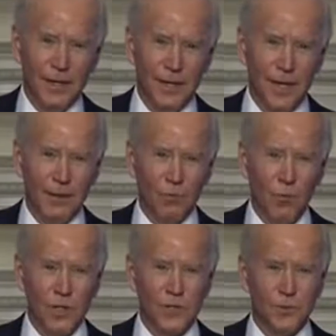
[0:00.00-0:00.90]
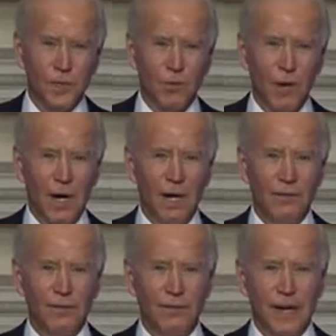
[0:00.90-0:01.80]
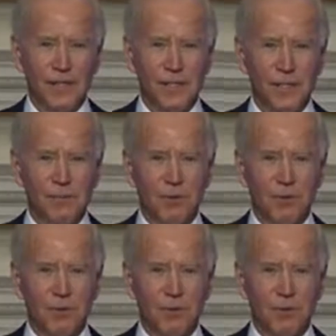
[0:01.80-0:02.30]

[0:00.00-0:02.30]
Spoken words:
that once we arrived, the vaccine